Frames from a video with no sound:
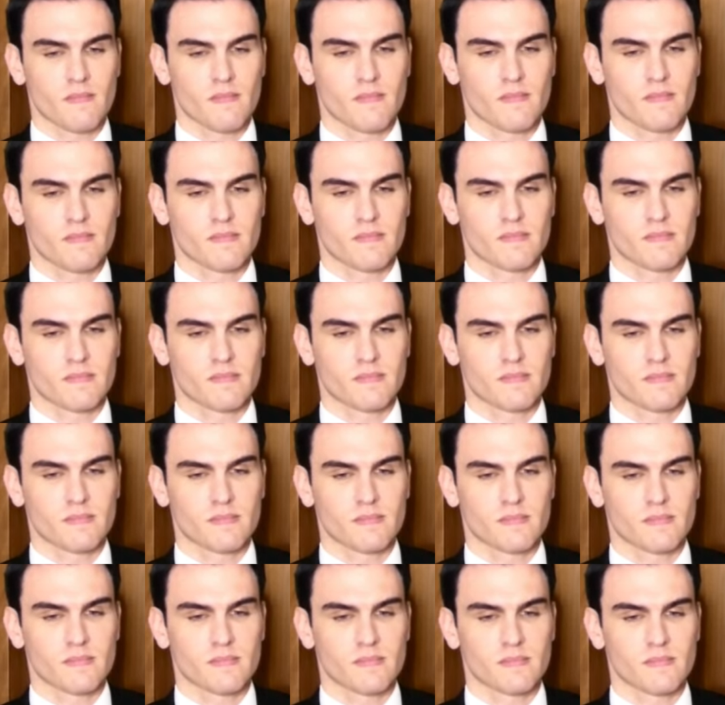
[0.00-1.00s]

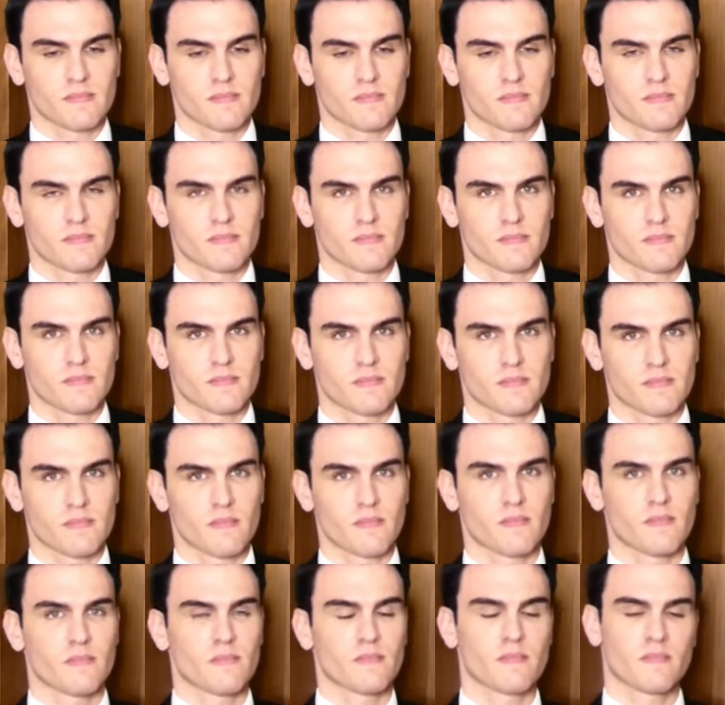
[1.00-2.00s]

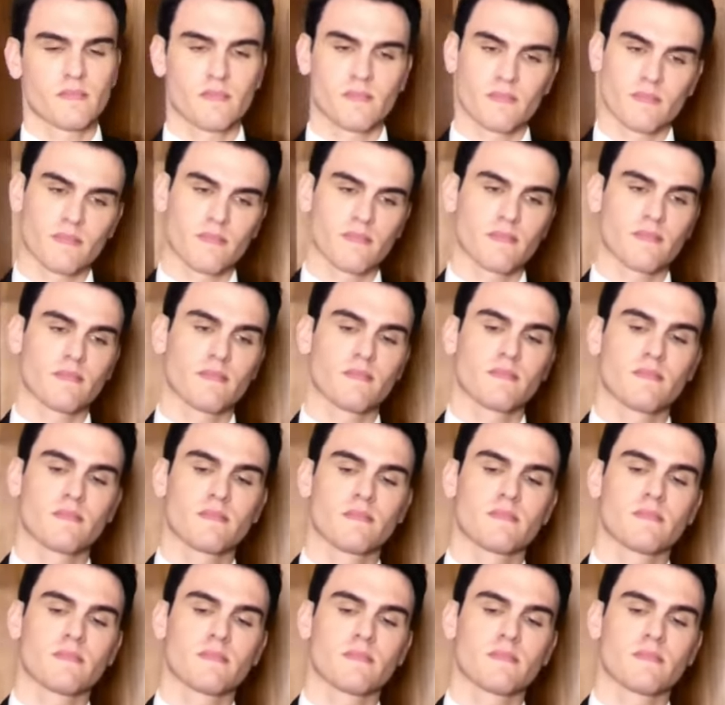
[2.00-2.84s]
No words are spoken by the person on screen.